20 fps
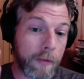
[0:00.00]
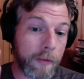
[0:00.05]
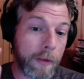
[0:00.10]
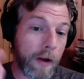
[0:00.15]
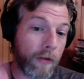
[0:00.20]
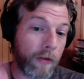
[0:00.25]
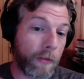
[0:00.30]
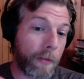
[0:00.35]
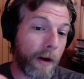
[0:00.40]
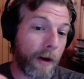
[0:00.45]

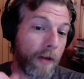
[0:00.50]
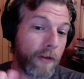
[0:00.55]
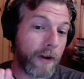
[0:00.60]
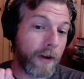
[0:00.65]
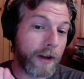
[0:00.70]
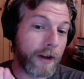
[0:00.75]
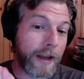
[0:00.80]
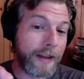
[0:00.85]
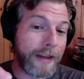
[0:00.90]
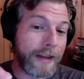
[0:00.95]
because the
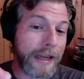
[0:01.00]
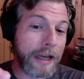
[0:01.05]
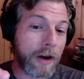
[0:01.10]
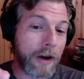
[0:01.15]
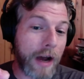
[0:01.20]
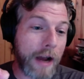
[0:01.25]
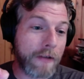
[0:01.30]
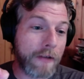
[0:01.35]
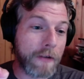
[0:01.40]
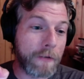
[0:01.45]
president can
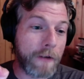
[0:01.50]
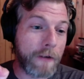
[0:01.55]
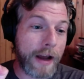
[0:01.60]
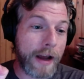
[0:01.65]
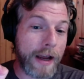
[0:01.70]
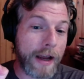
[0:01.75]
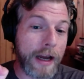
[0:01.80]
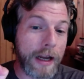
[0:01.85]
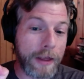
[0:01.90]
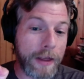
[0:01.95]
declassify
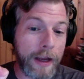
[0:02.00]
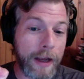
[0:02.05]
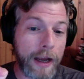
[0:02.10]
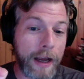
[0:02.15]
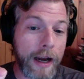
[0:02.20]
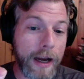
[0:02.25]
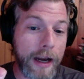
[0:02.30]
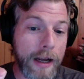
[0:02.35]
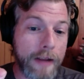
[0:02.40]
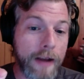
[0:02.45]
anything at
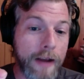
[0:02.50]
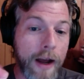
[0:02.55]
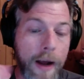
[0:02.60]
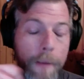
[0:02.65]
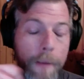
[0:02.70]
any time.